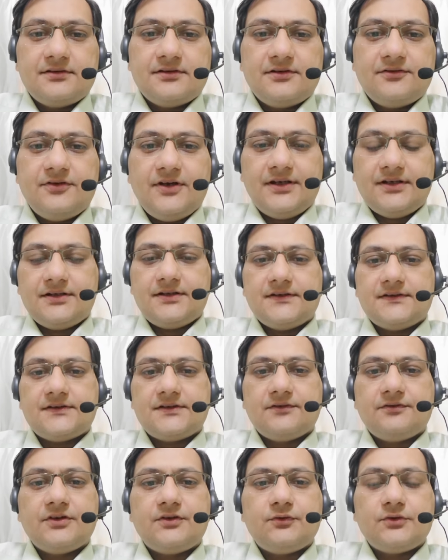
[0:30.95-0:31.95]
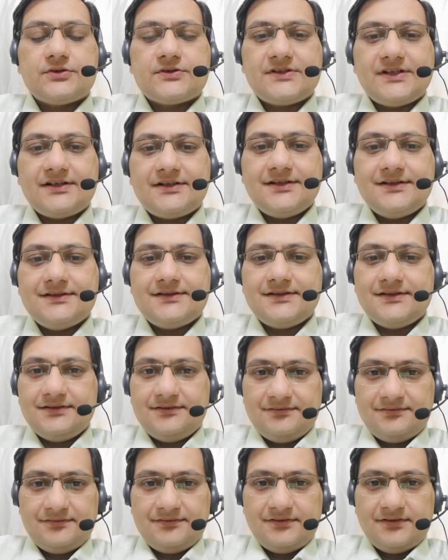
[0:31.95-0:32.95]
The fact is, if it was that easy,
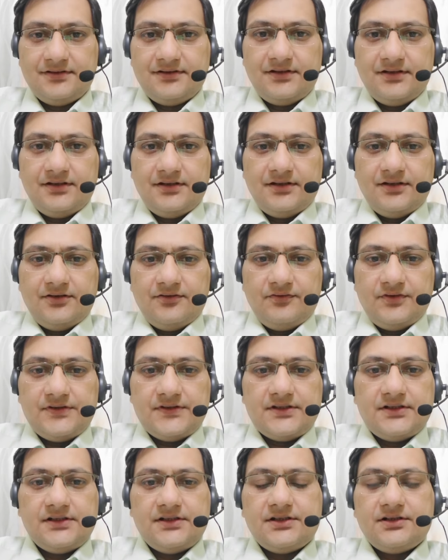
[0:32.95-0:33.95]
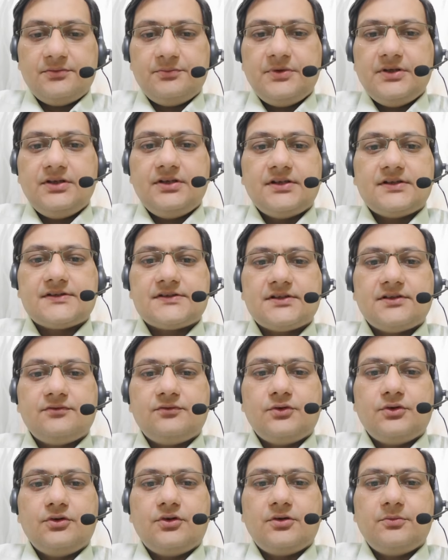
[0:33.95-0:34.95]
physical therapy in itself
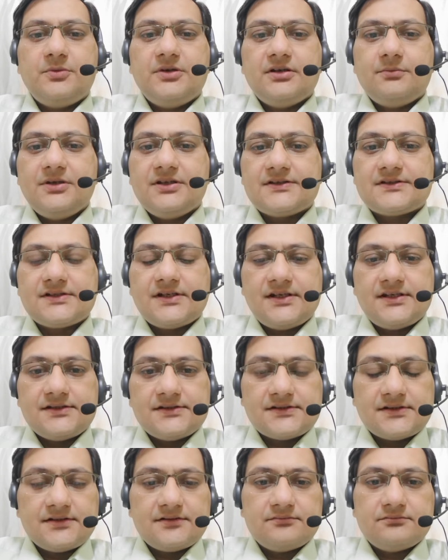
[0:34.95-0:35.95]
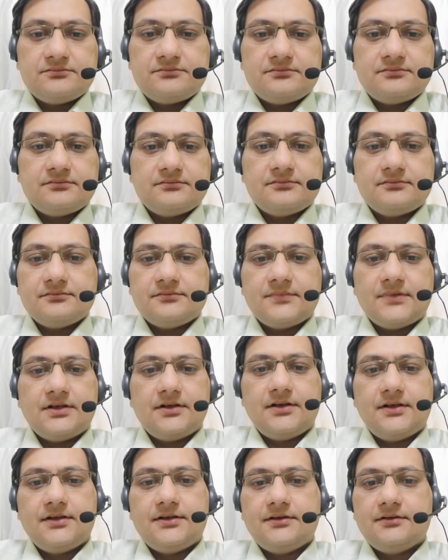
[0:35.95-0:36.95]
would not be a big science, and
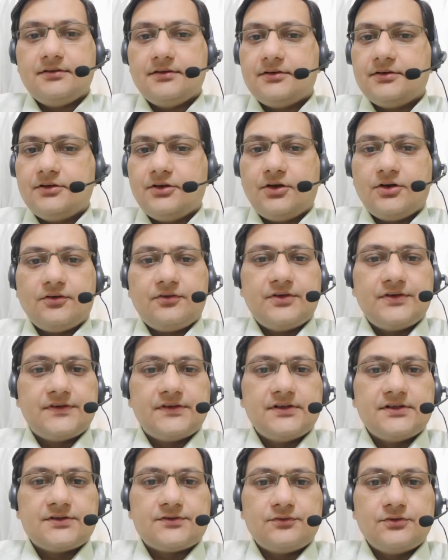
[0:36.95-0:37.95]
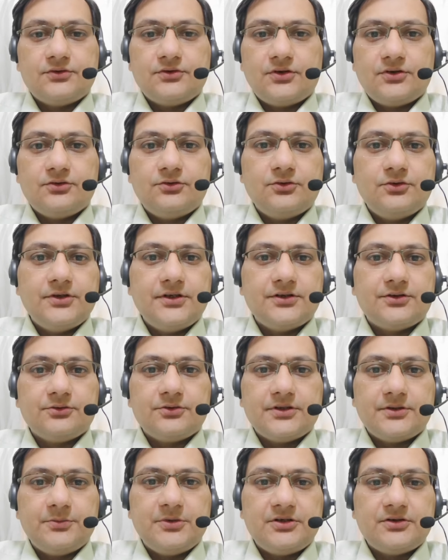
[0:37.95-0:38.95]
a lot of research would not go
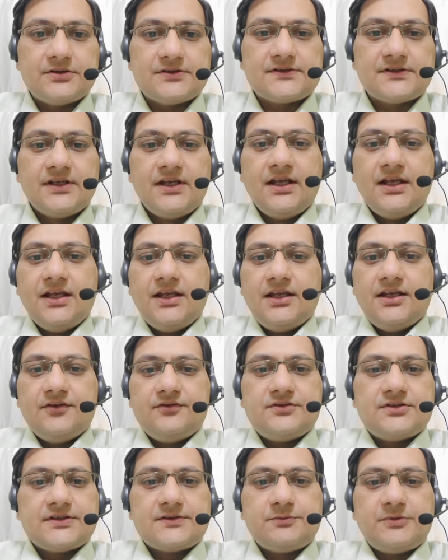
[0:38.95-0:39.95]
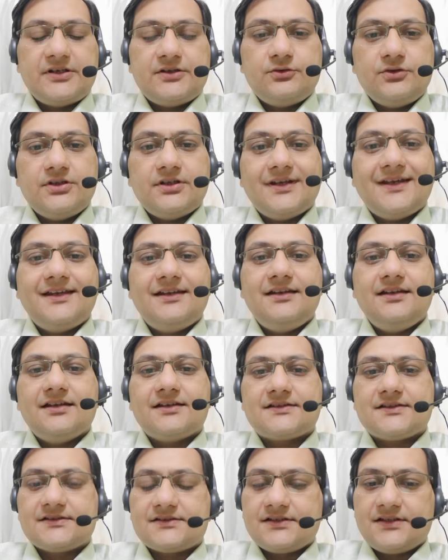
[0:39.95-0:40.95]
into it, because if just by doing any
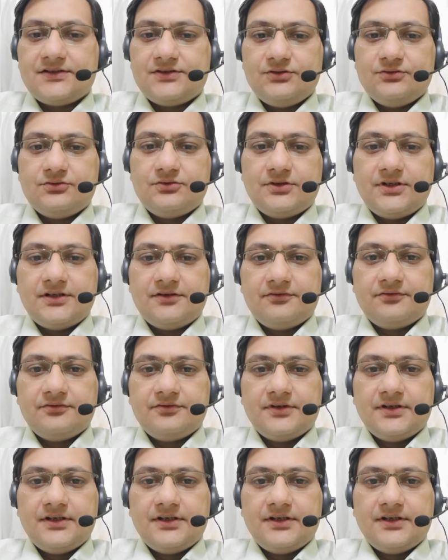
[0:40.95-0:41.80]
exercise you could have